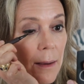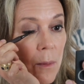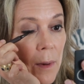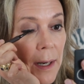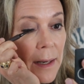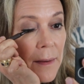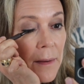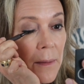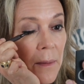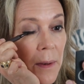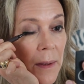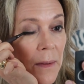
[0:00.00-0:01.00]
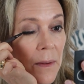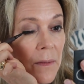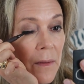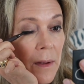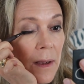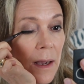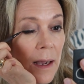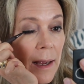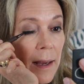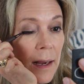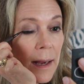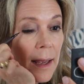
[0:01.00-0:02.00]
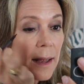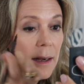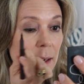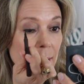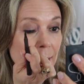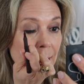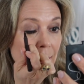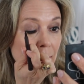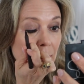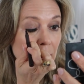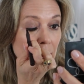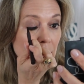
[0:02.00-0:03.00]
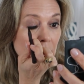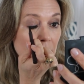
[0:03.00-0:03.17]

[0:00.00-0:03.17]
what I do is I get, again,